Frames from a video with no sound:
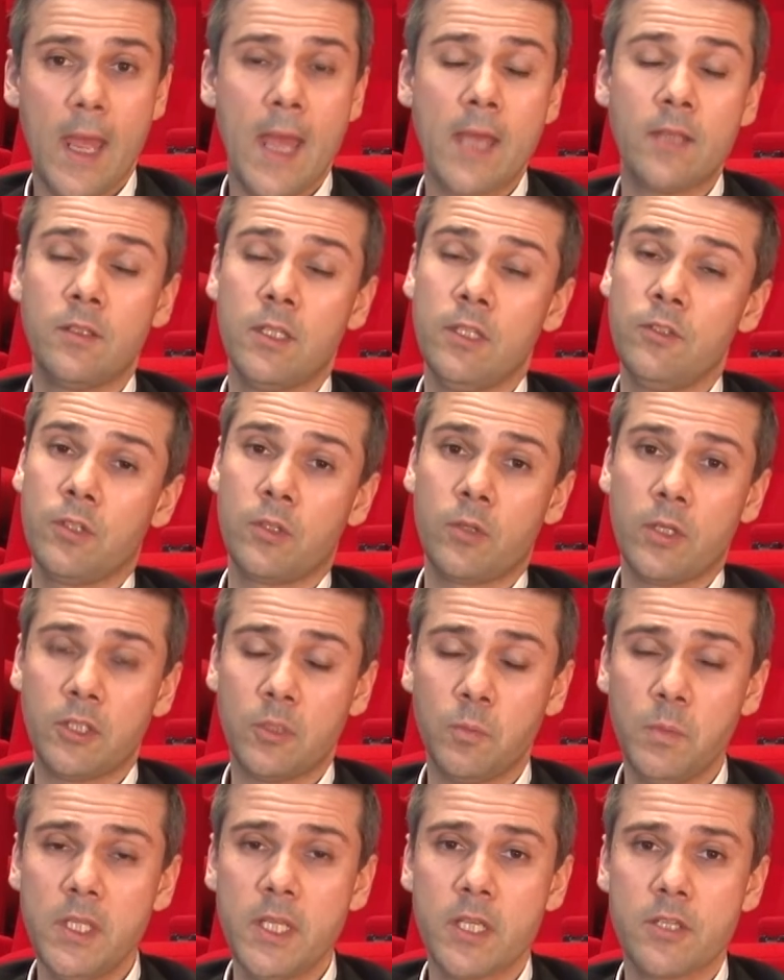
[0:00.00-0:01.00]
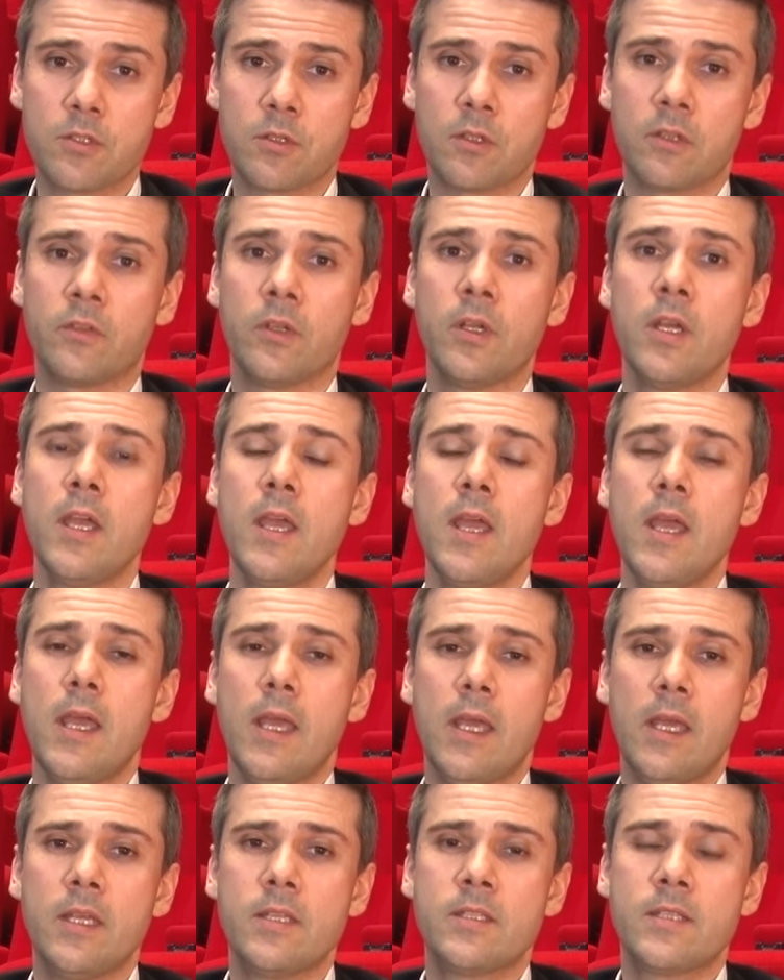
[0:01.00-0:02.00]
and integrated media server
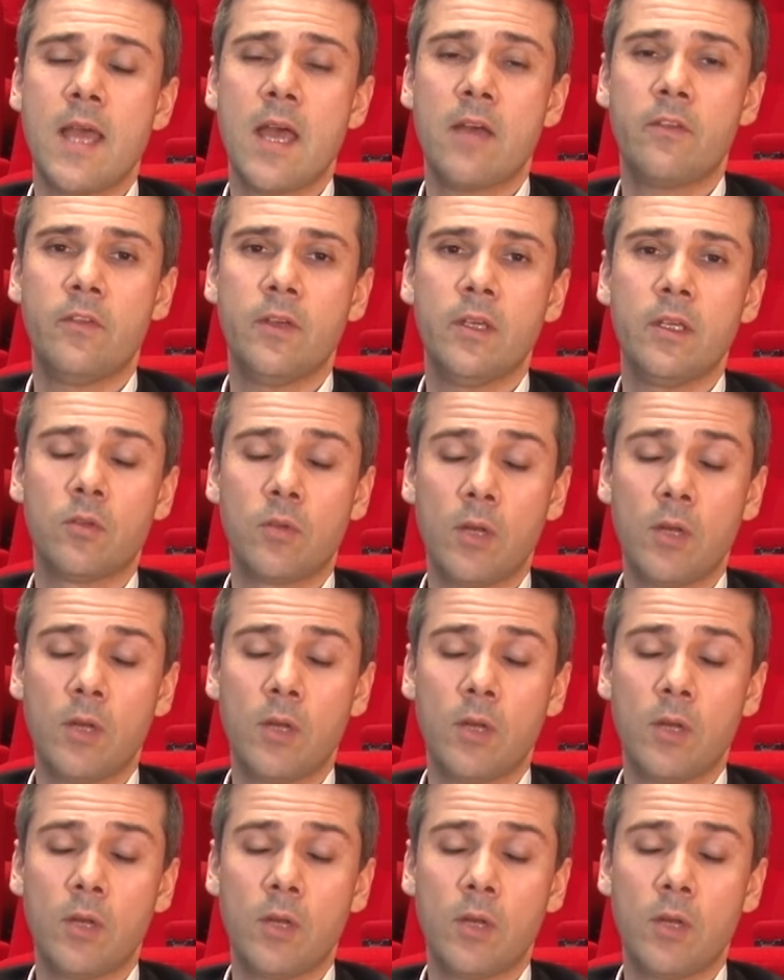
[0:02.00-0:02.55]
is having